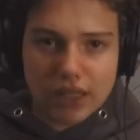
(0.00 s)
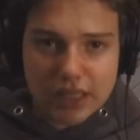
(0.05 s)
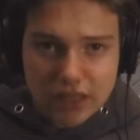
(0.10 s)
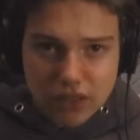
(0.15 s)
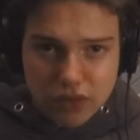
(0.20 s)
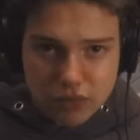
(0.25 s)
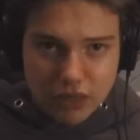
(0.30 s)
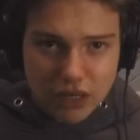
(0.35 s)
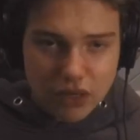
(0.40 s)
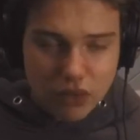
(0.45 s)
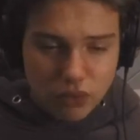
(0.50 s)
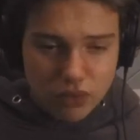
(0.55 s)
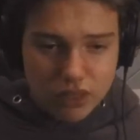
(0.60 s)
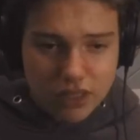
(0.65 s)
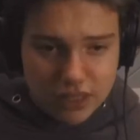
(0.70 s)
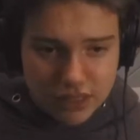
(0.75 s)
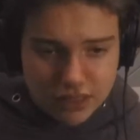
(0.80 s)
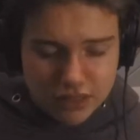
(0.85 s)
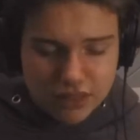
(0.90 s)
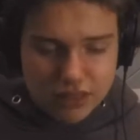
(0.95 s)
This record
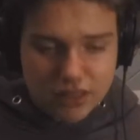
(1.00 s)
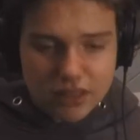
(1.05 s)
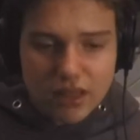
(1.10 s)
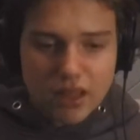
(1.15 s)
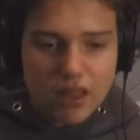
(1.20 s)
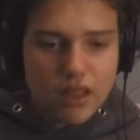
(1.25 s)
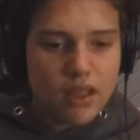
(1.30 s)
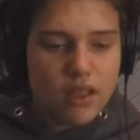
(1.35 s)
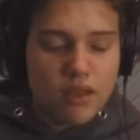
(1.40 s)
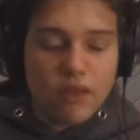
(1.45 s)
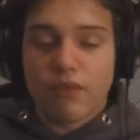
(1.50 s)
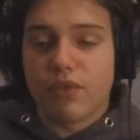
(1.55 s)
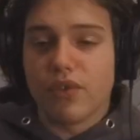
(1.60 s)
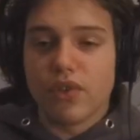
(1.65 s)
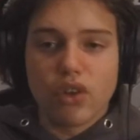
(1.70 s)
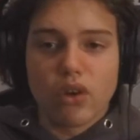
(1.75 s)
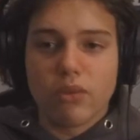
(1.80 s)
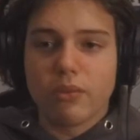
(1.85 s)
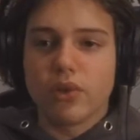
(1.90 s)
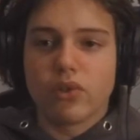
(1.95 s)
is
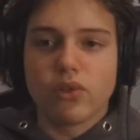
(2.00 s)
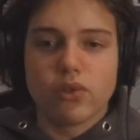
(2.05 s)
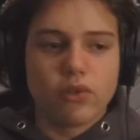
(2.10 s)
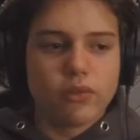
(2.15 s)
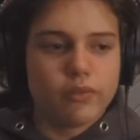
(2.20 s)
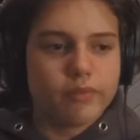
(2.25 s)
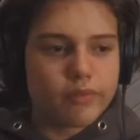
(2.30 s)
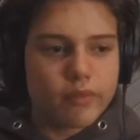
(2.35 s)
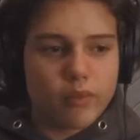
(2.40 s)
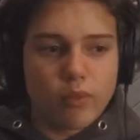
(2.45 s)
phenomenal.